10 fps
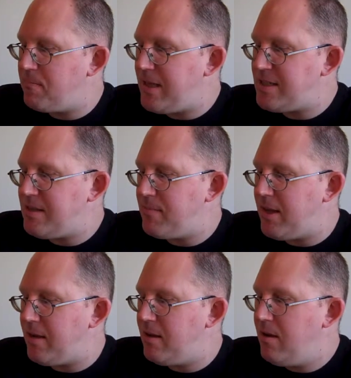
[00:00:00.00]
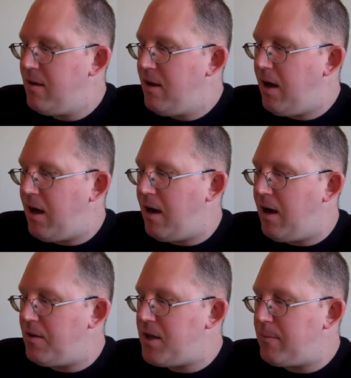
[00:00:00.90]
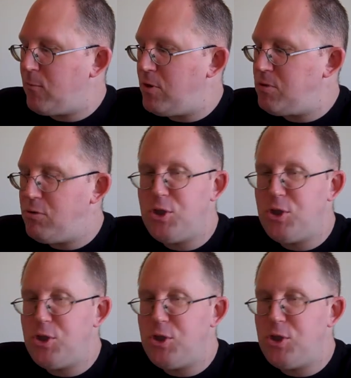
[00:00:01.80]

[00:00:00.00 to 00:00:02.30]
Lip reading: that's something that I'm going to